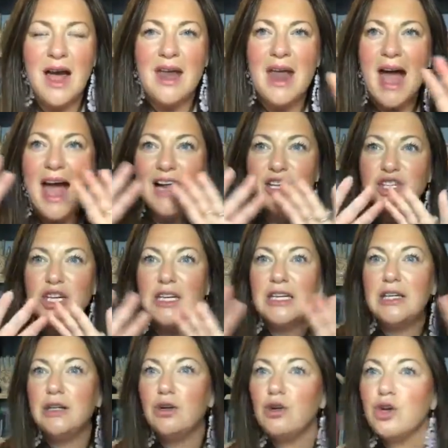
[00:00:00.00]
And
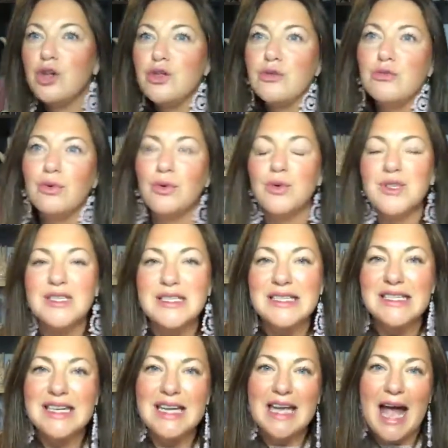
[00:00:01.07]
actually look at the rules
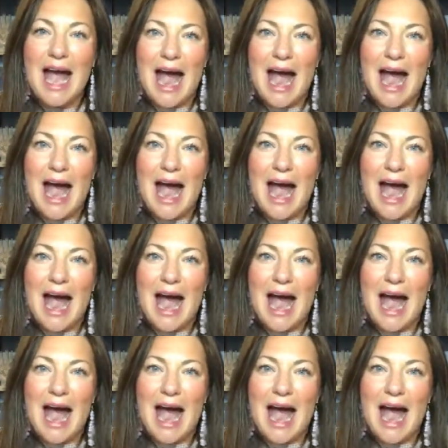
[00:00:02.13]
and see